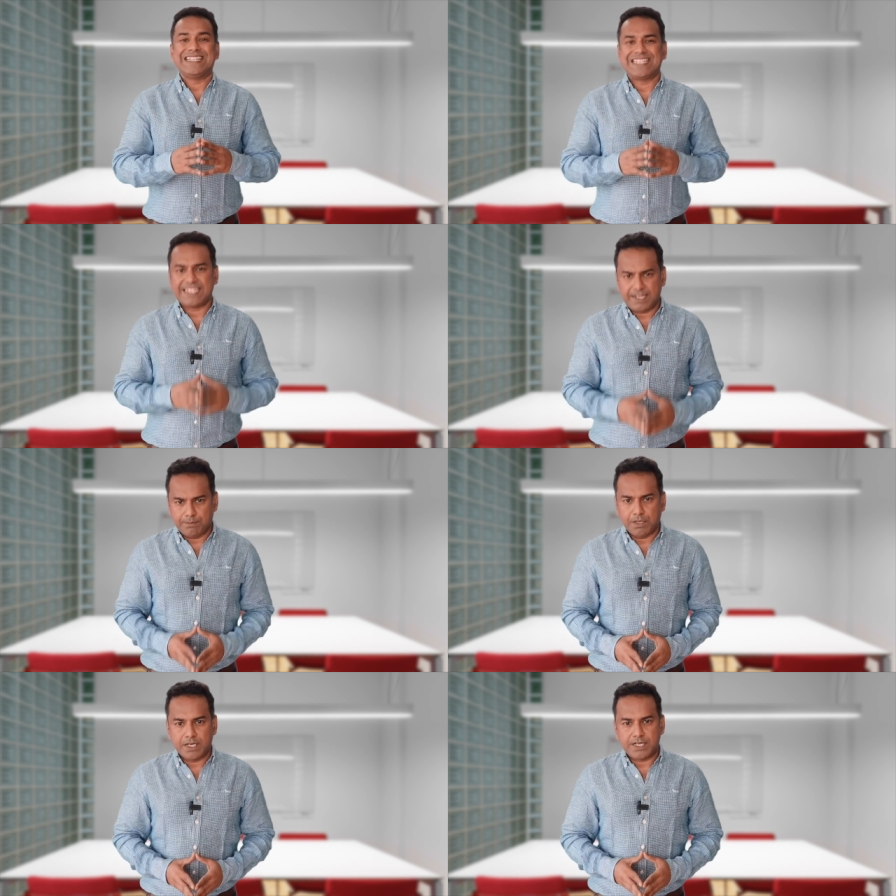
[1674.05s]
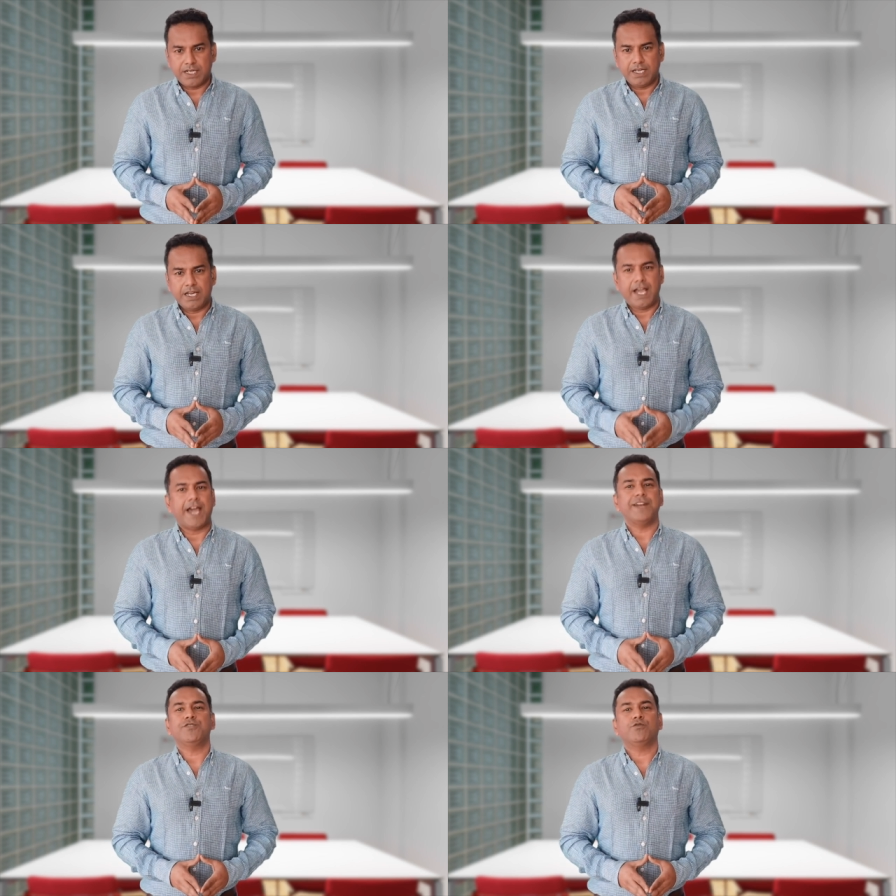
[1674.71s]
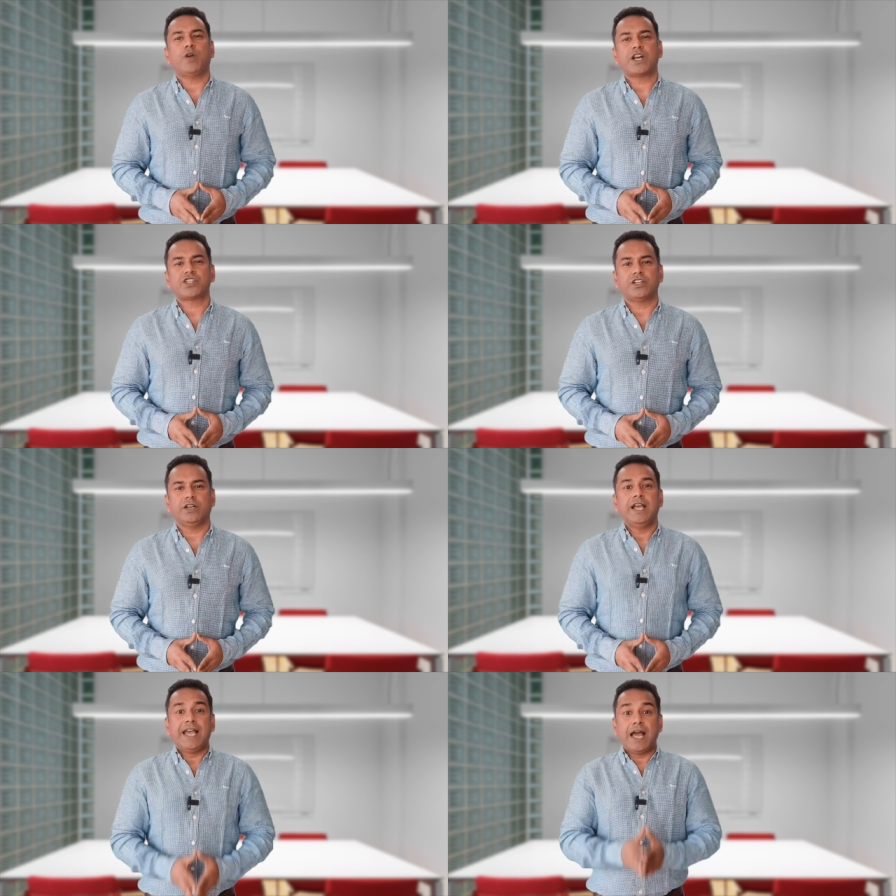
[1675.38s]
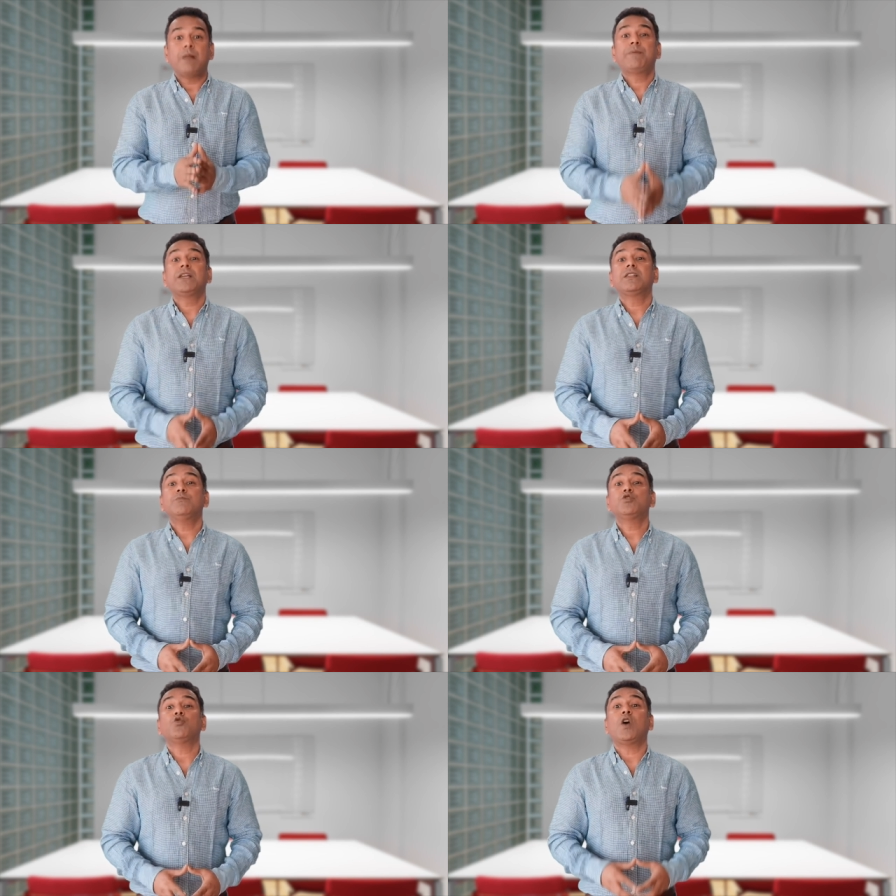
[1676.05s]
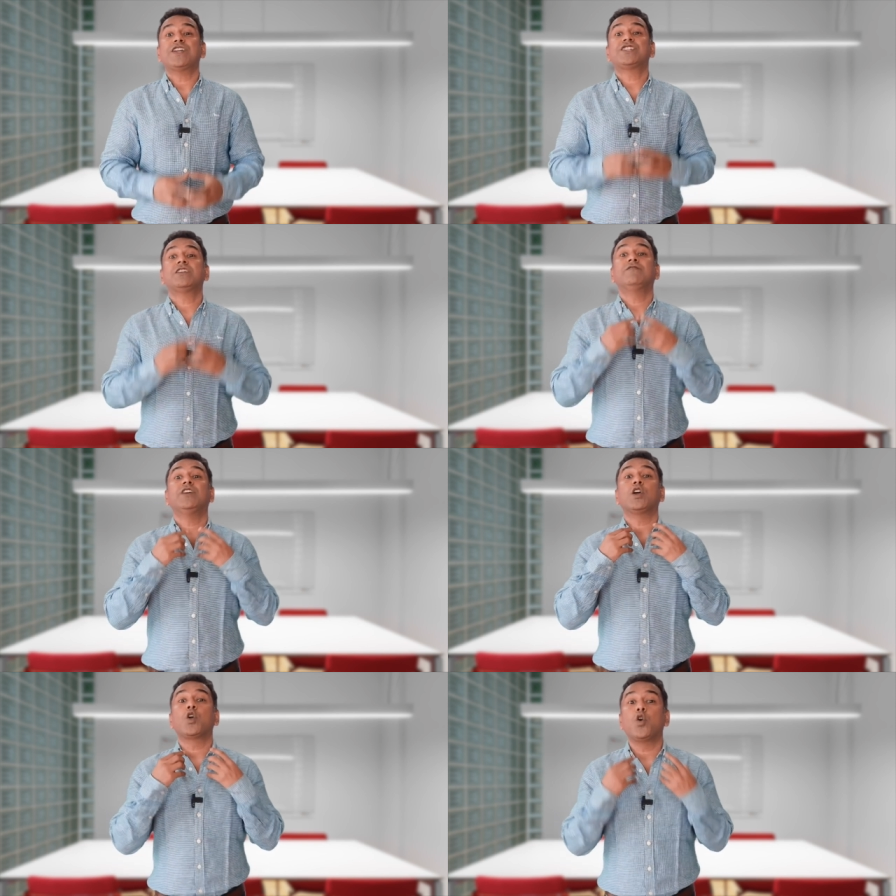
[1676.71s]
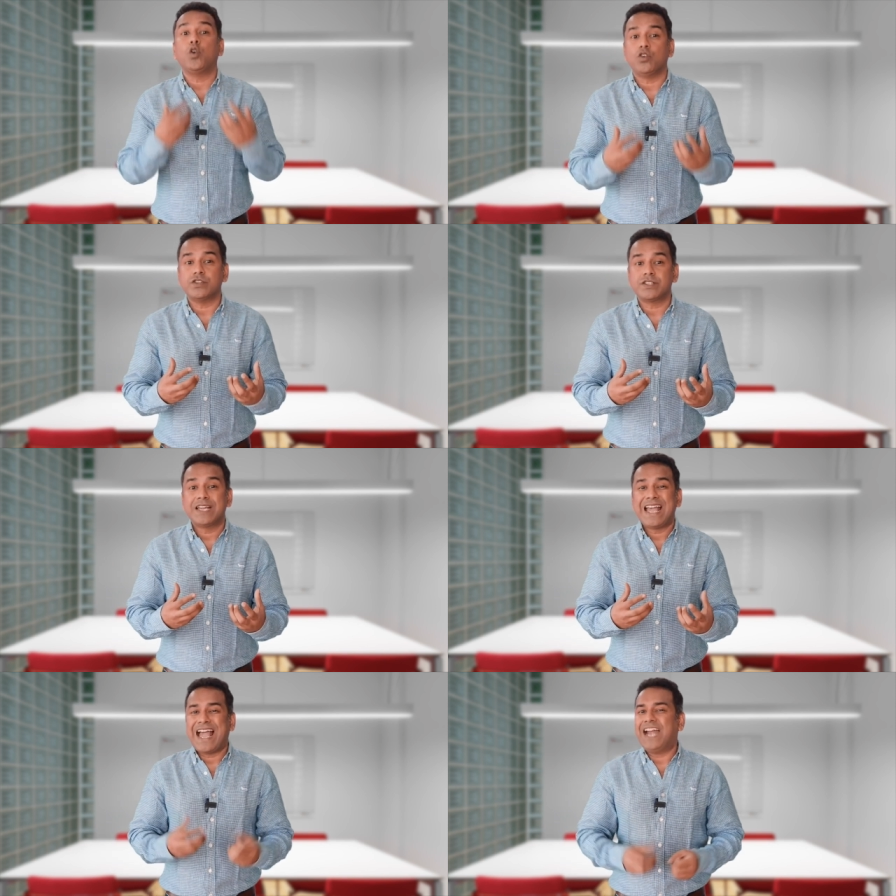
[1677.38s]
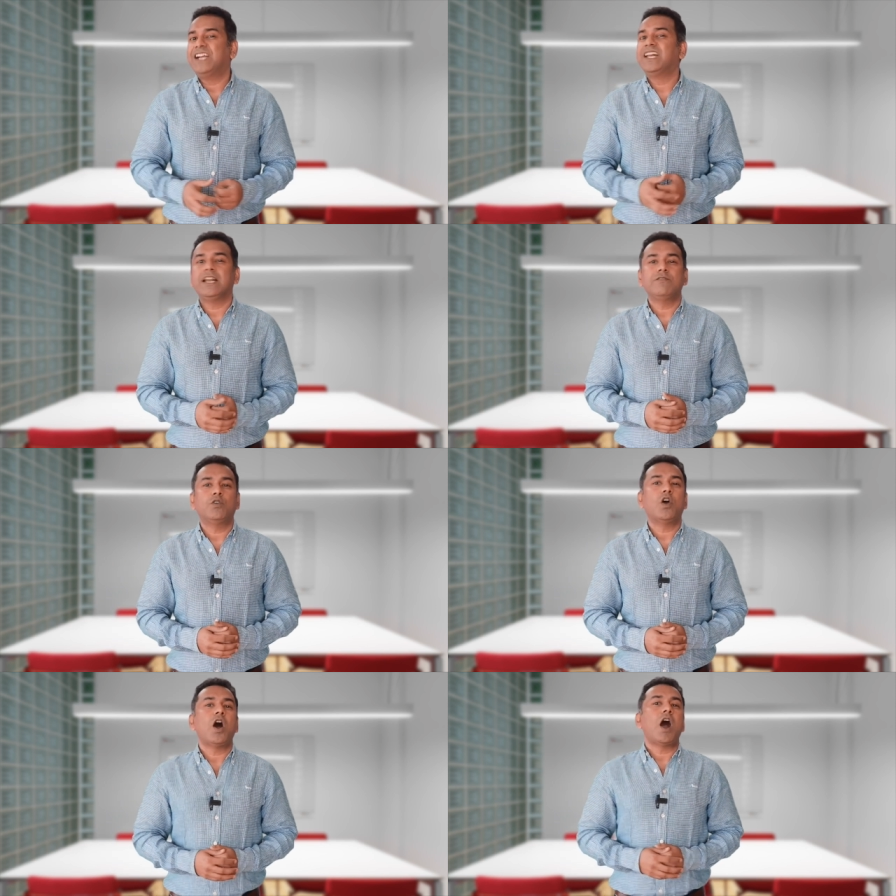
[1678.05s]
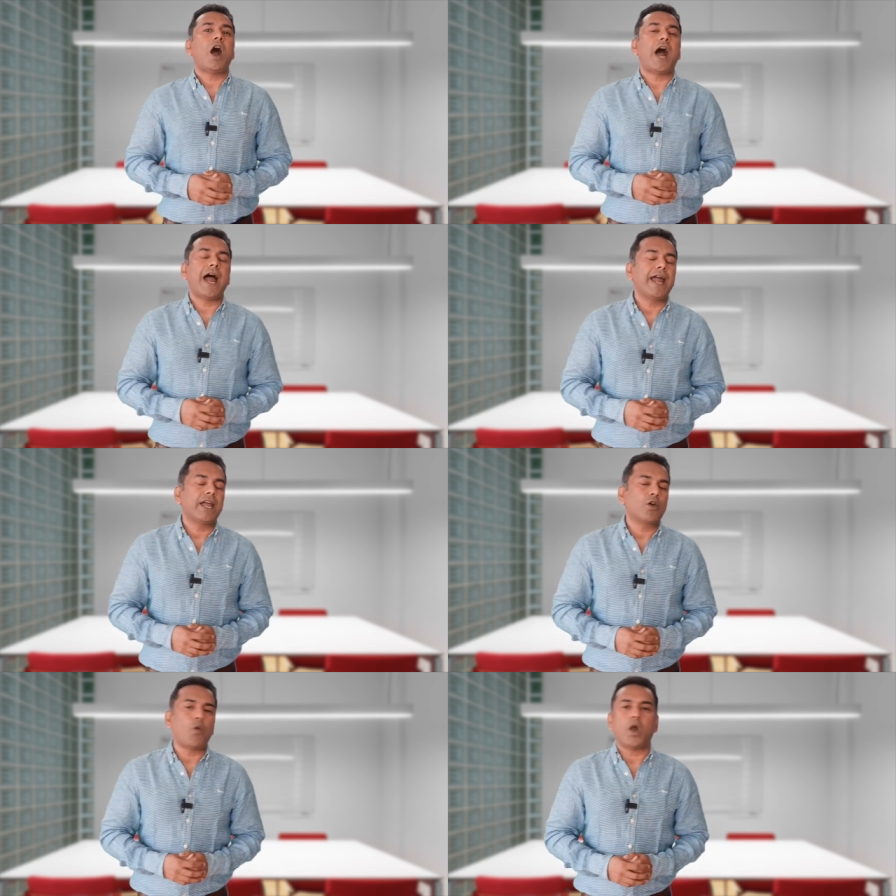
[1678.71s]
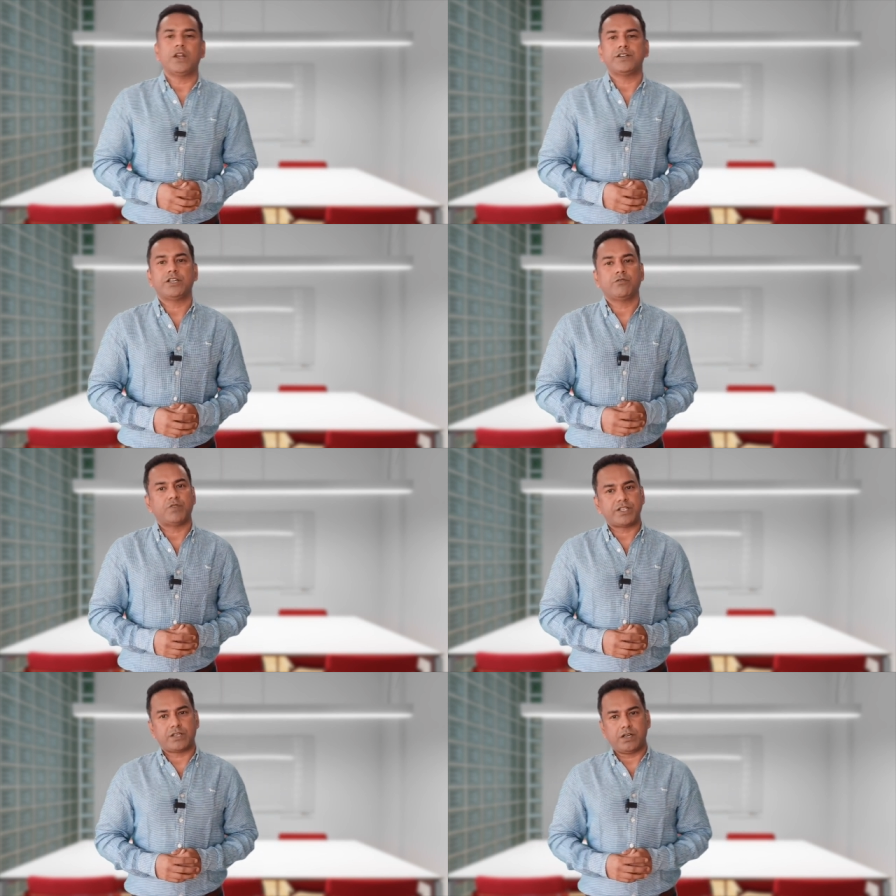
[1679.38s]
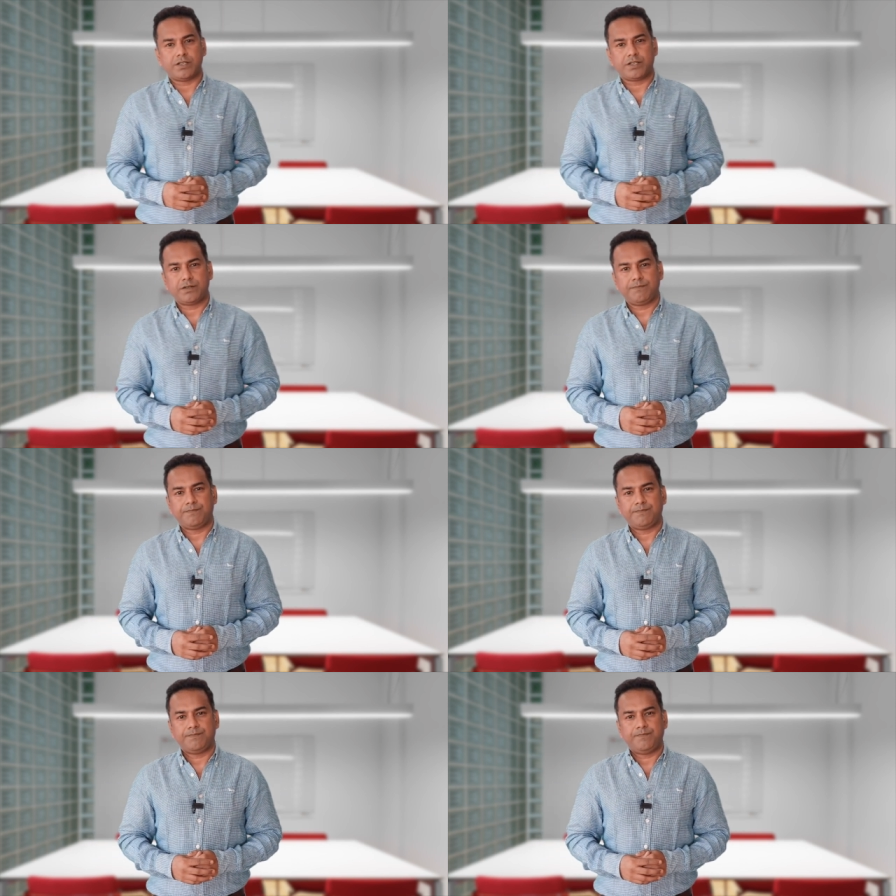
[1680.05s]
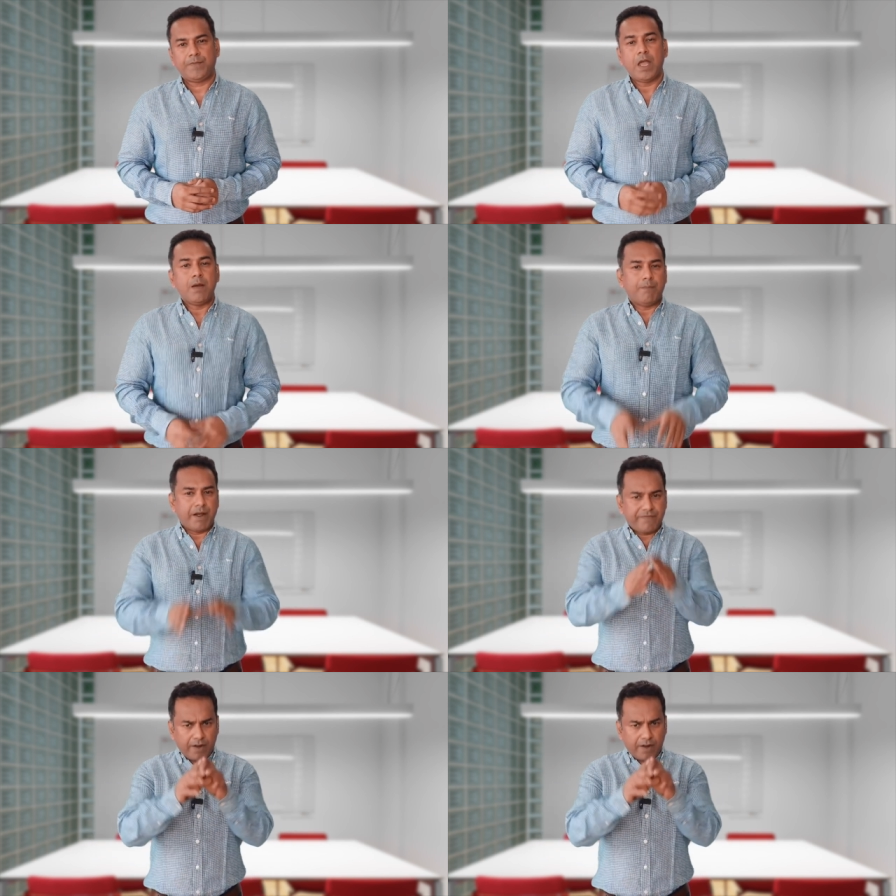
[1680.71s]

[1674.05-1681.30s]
stability, and direction, helping them to achieve their goals and deliver high quality results. By